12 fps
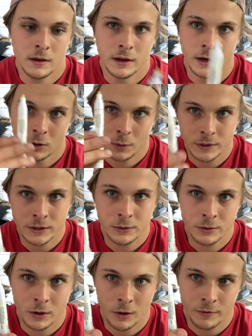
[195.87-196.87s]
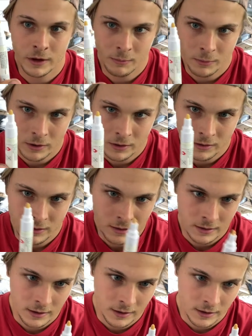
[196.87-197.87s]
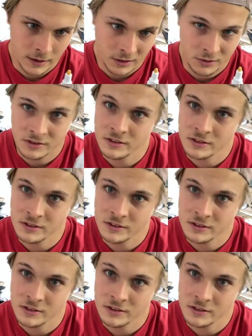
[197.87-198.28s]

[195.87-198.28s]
I'll quickly do that off camera because